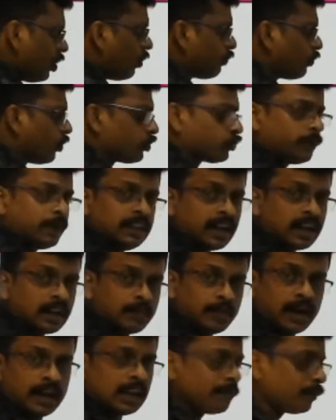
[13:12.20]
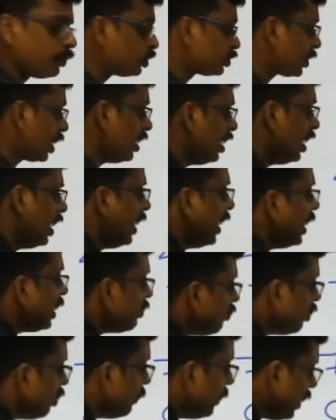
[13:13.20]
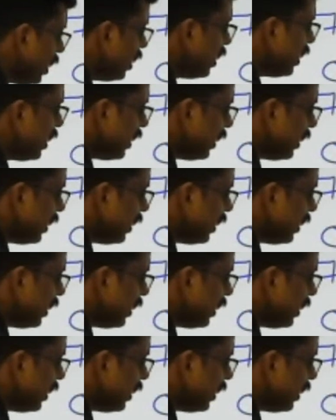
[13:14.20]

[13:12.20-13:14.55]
of course be the remaining portion. It will be